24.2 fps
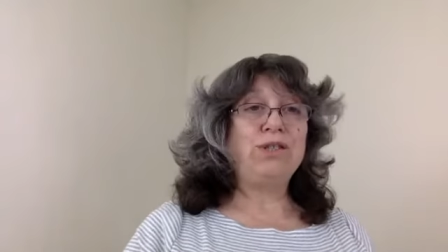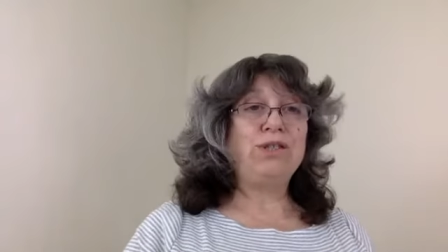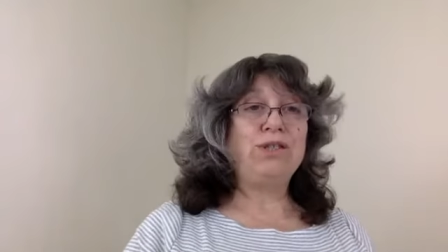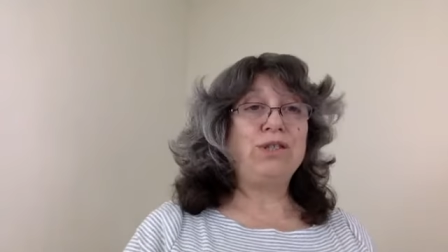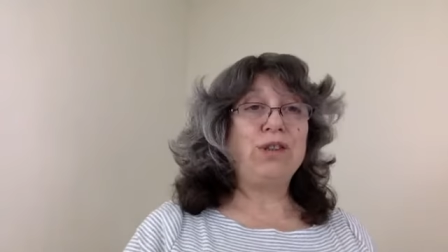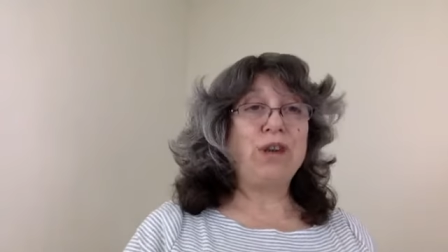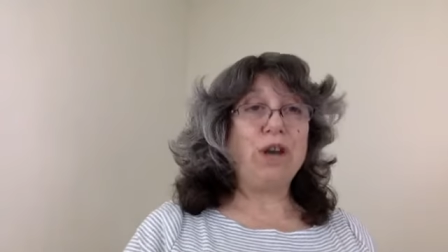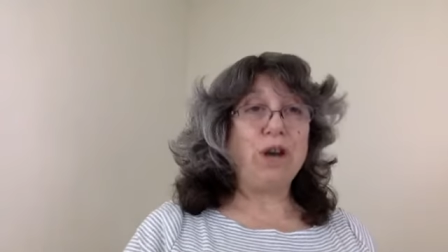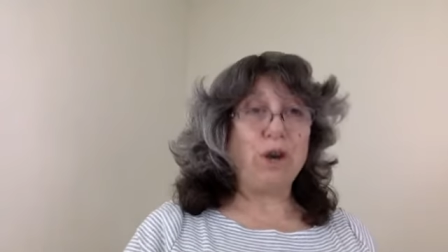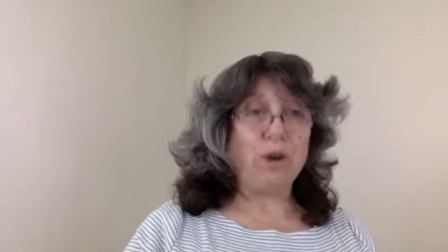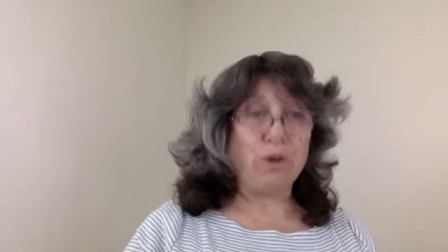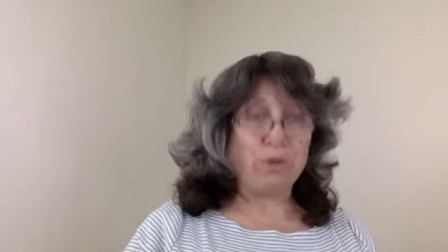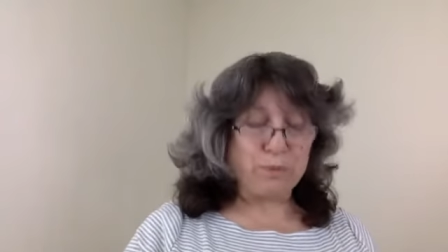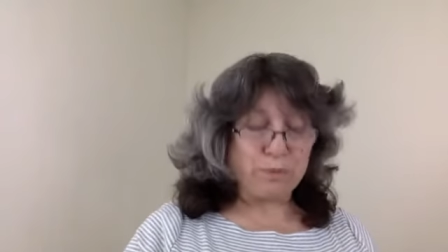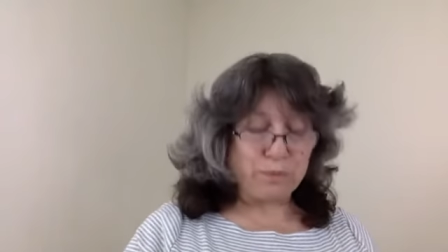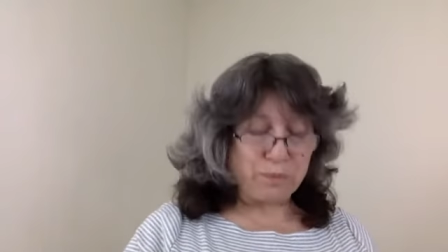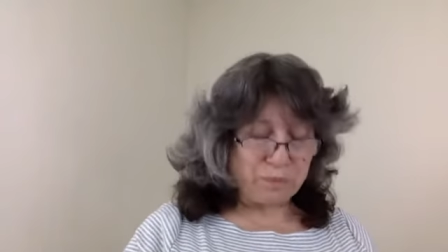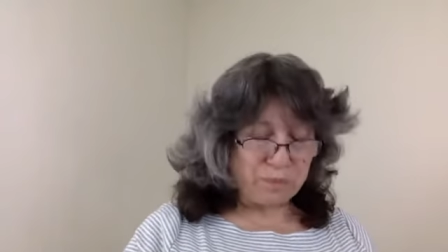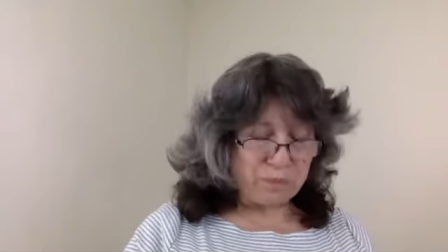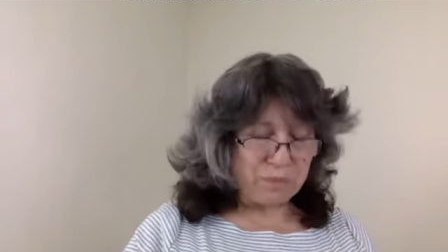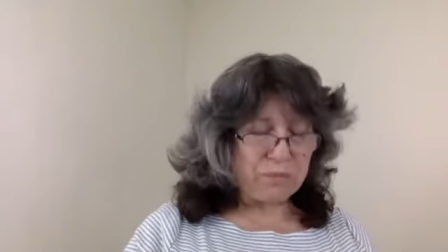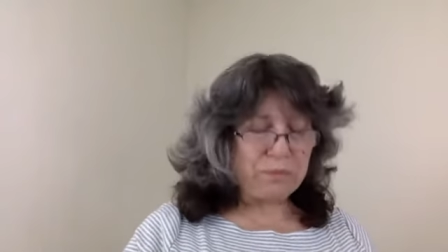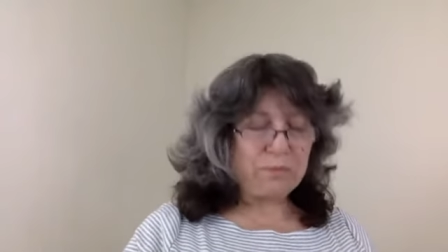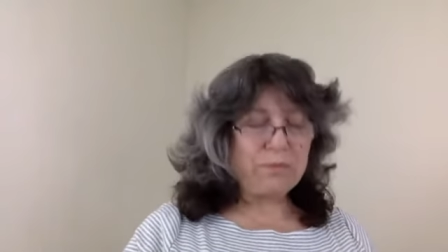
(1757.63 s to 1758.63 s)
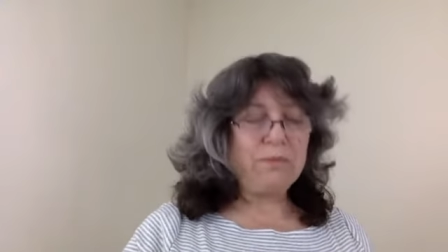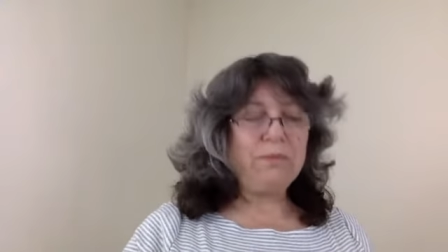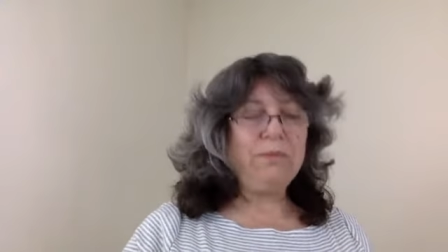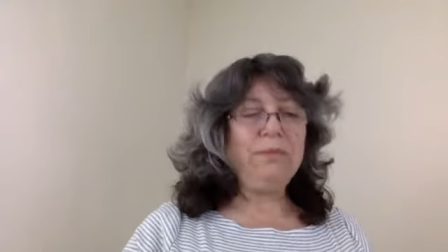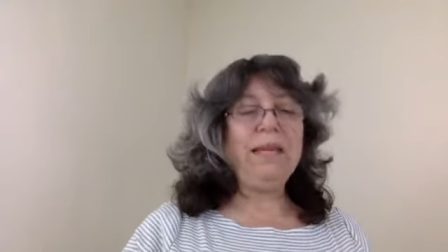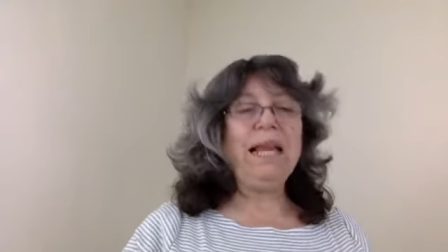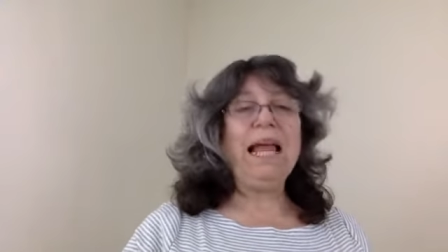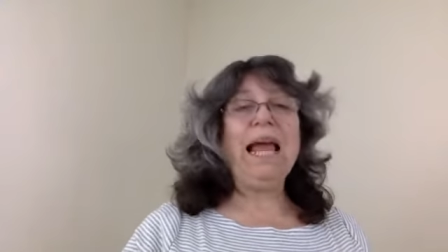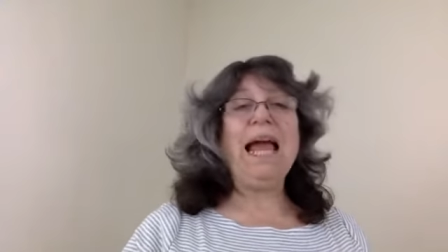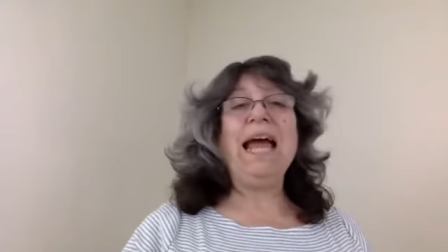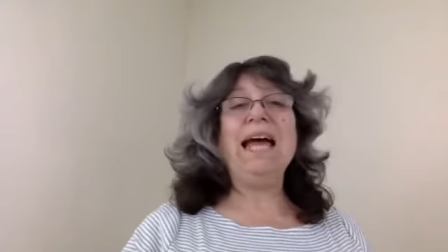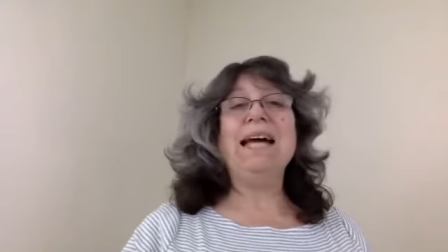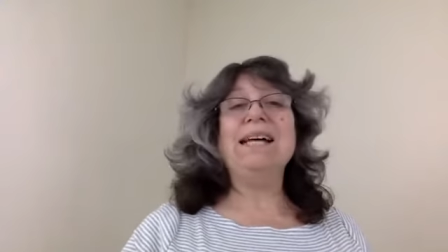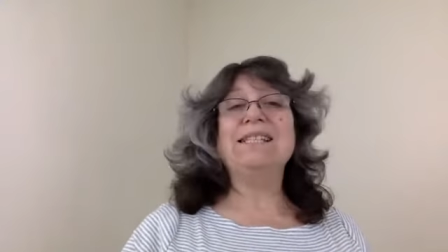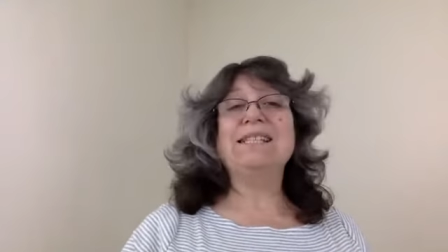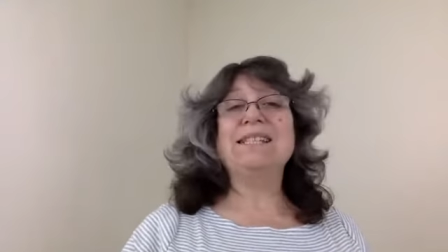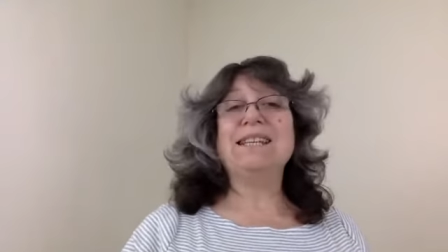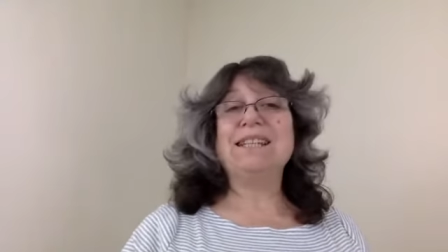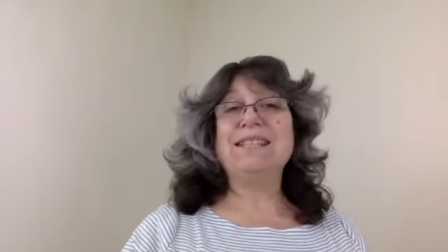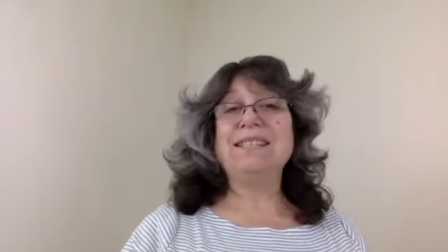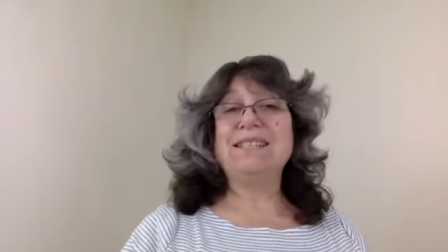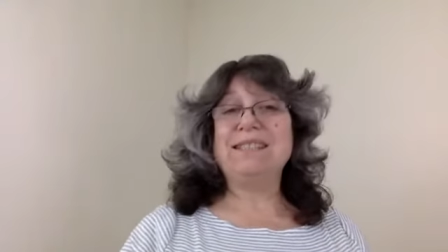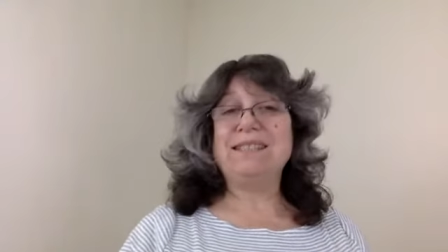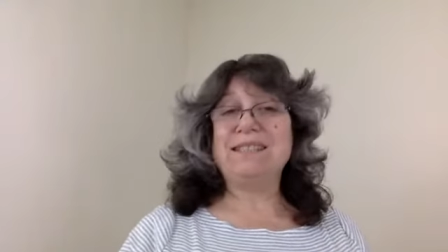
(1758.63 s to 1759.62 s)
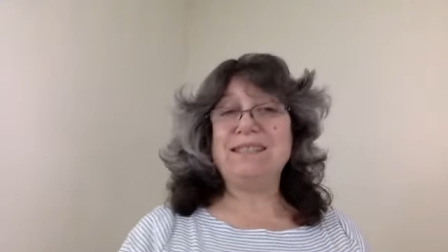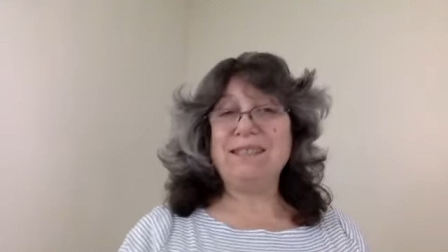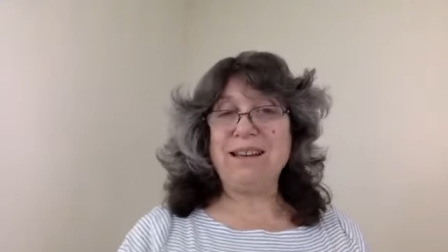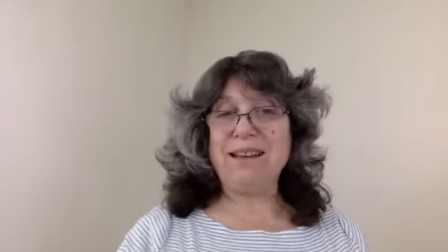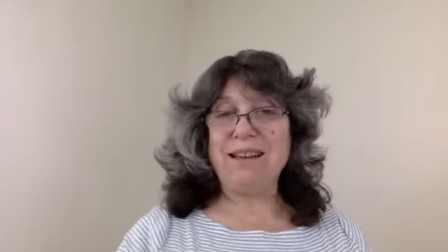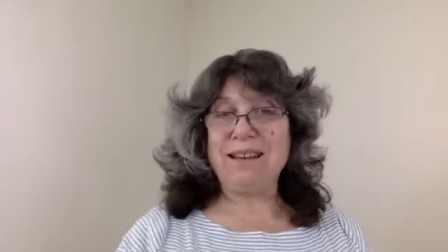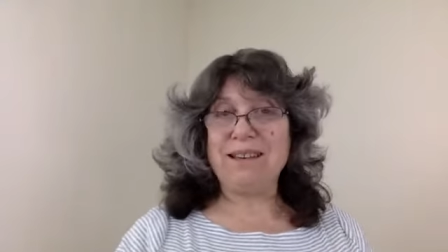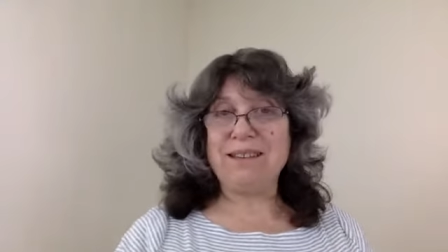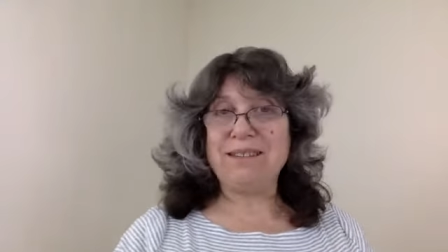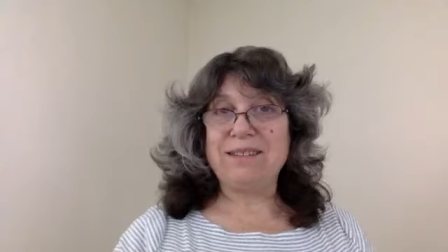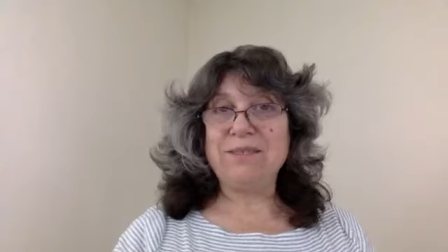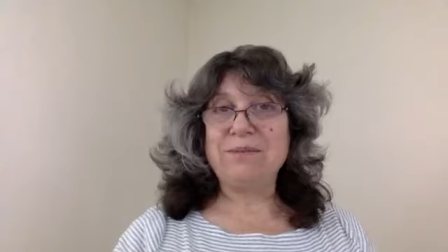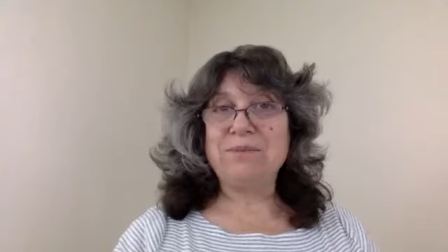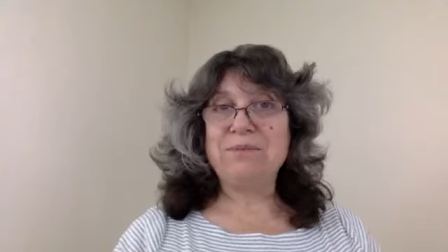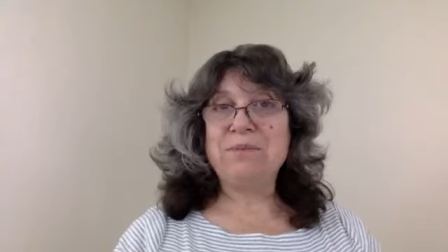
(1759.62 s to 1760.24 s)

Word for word: So, as I said,